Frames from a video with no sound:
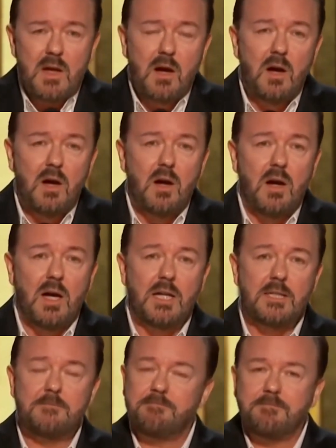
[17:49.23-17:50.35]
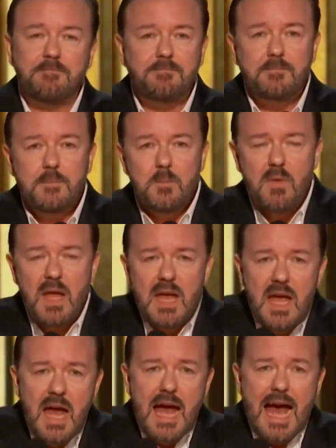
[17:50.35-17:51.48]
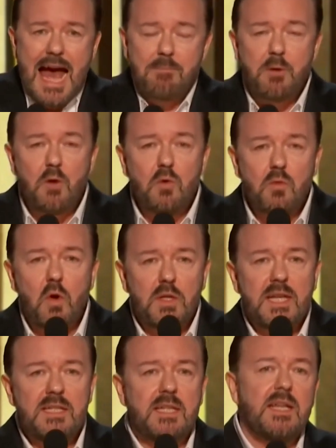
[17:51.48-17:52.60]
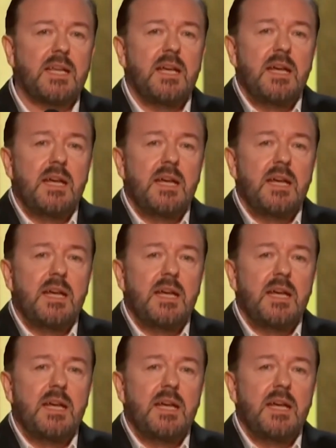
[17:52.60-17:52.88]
Oh. Apple roared into the